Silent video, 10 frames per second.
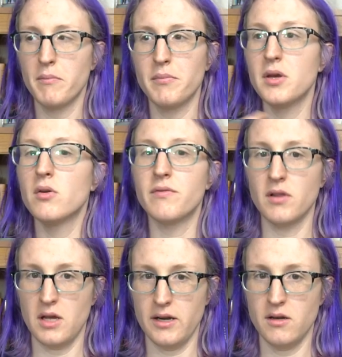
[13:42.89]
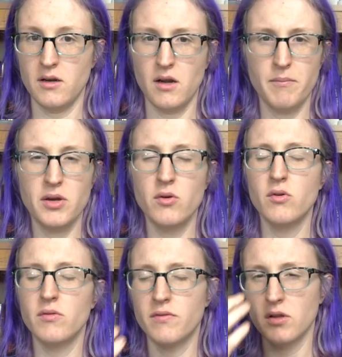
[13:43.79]
Beautiful line.
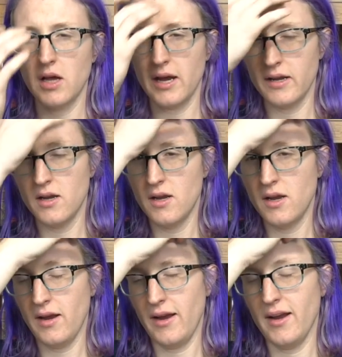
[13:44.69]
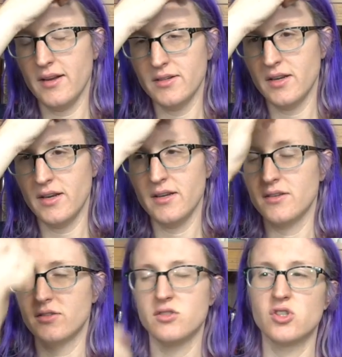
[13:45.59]
Beautiful line, and
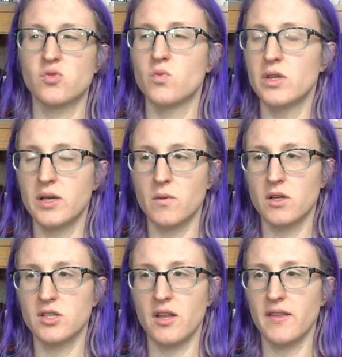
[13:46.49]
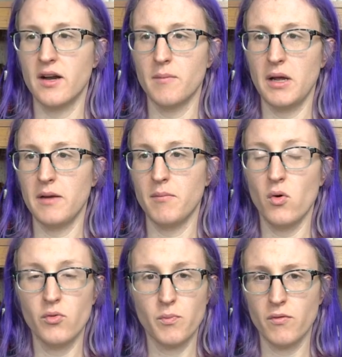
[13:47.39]
just really well done there by
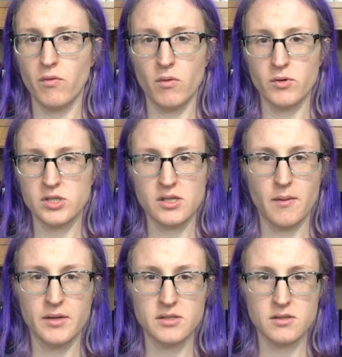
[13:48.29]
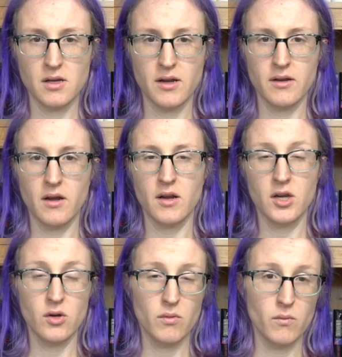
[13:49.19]
both performers, Stamets and
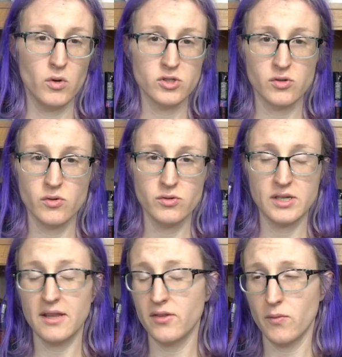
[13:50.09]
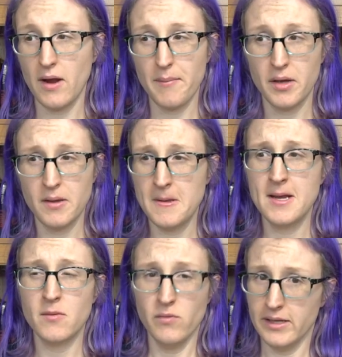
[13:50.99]
Hugh, Wilson Cruz, and Anthony Rapp,
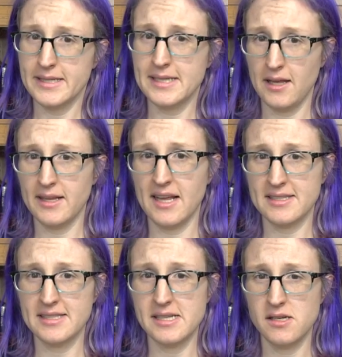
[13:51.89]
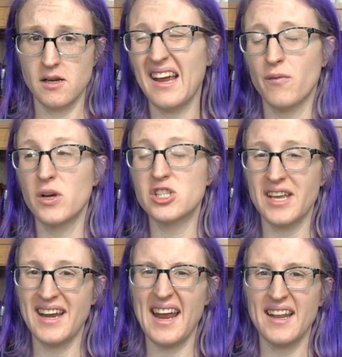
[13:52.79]
really selling that scene. I wish
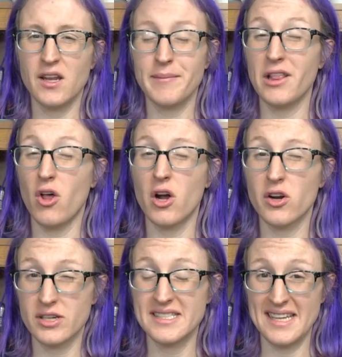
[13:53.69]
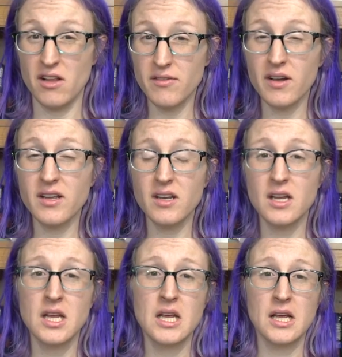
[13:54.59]
they had a little bit longer to delve on it.
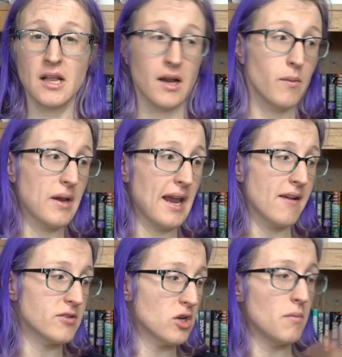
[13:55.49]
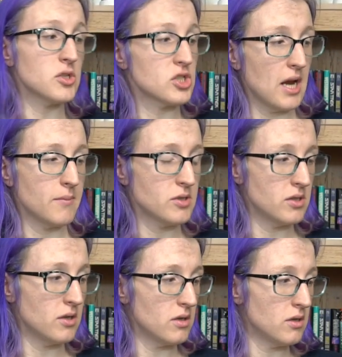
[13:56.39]
Like, we gave so much time to
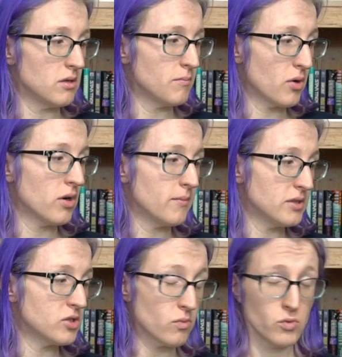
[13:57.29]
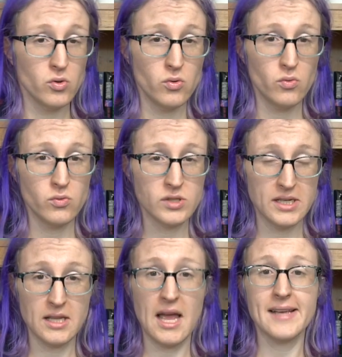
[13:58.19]
the Burnham and Saru
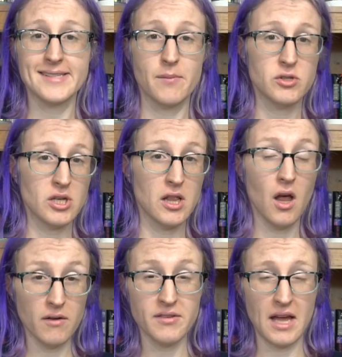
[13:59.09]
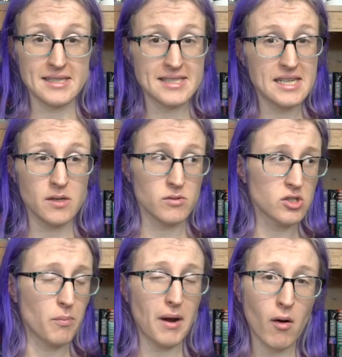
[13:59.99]
scene last time, which I loved that scene. It was
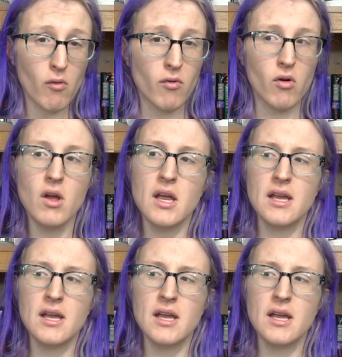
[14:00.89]
so powerful.